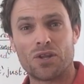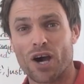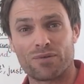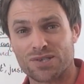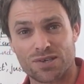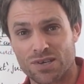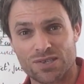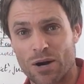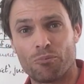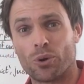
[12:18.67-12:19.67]
the obvious
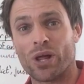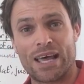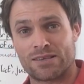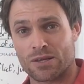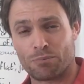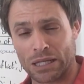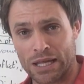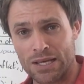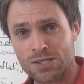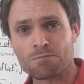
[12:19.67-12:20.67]
example is the
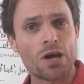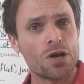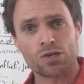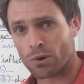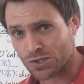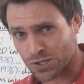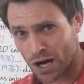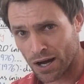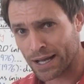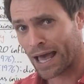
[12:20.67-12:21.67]
police. So I'll
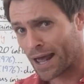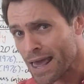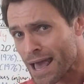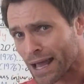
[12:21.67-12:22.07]
start again.